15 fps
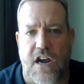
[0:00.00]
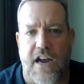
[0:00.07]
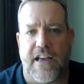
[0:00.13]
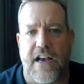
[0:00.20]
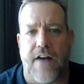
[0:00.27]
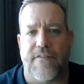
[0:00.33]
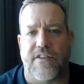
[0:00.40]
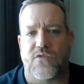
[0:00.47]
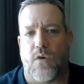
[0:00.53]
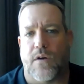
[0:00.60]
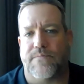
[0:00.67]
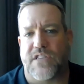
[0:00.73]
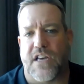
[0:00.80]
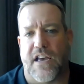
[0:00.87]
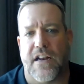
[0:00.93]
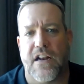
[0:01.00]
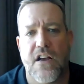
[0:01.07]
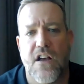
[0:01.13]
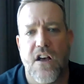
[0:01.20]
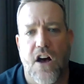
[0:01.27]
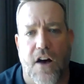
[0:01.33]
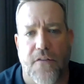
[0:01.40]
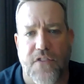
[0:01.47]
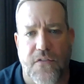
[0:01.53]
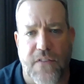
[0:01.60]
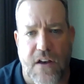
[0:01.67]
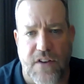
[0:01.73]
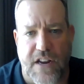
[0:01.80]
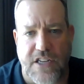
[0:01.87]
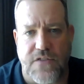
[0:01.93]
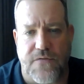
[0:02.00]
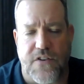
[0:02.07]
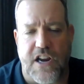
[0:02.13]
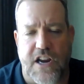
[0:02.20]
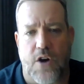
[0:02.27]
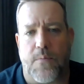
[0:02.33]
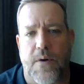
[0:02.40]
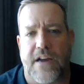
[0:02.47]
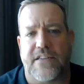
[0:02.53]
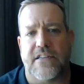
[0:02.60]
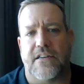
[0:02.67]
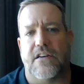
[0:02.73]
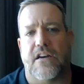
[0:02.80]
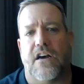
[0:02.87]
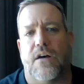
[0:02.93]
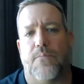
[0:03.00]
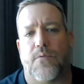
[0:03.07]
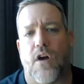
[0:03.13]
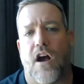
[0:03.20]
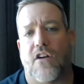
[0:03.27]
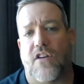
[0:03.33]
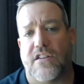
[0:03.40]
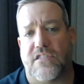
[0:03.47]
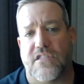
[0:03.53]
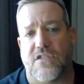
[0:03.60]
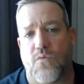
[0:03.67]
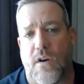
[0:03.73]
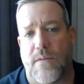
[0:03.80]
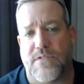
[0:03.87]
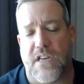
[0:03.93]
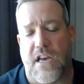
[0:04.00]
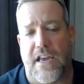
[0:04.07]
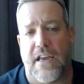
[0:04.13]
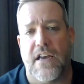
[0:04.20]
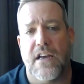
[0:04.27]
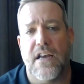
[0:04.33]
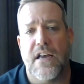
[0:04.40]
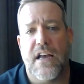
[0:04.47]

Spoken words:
Heidi Havek's website, off the Foundation for Chiropractic Progress's website,